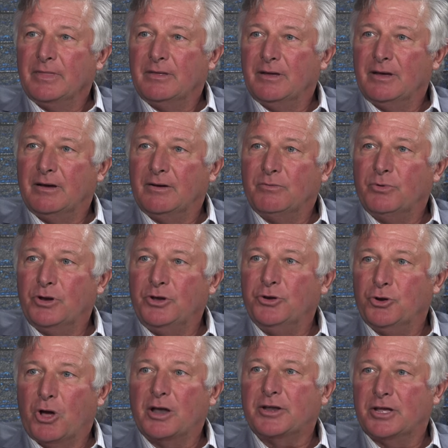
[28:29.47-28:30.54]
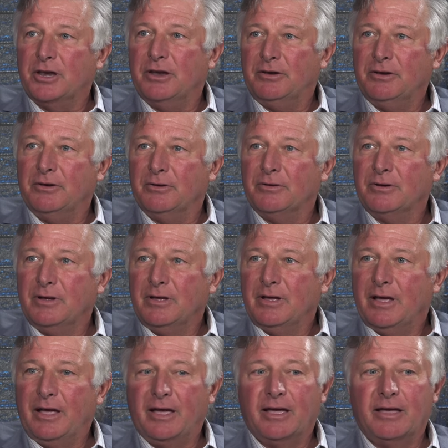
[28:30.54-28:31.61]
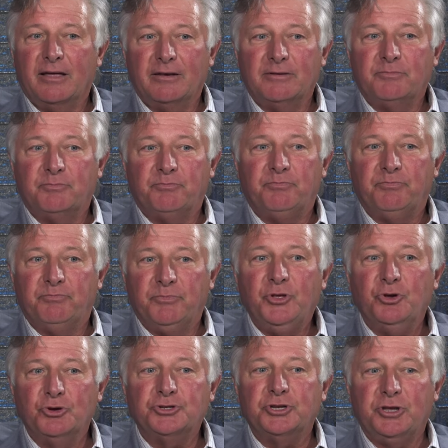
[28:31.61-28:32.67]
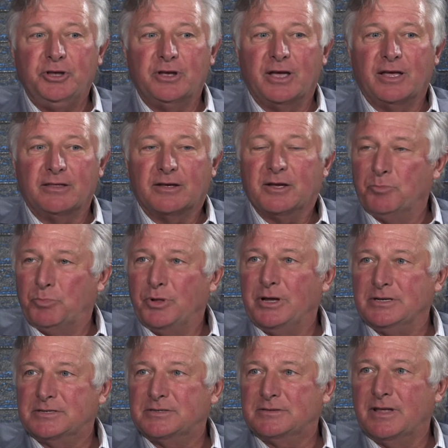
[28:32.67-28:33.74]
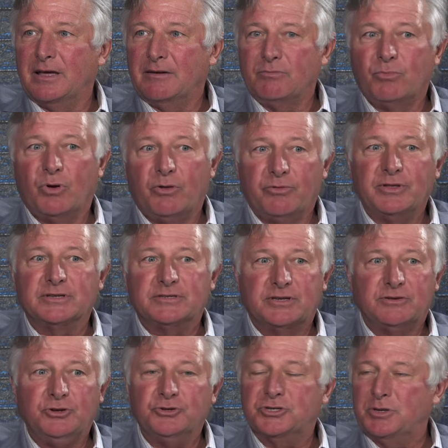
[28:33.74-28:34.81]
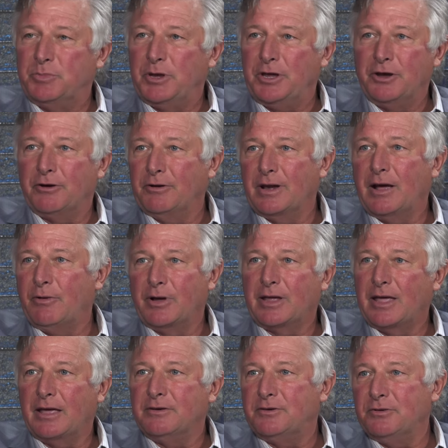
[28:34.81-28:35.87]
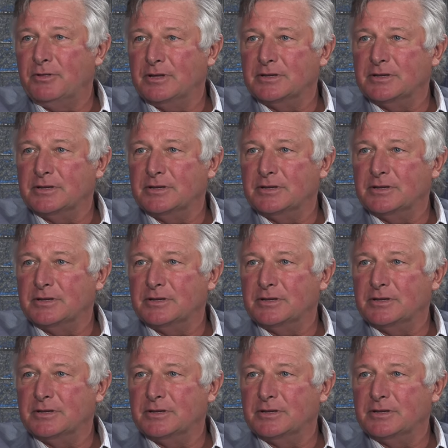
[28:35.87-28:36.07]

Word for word: Uh, what are you not going to do? Mm -hmm. And usually you get the complaints that, well, this used to be here and now I can't yeah. do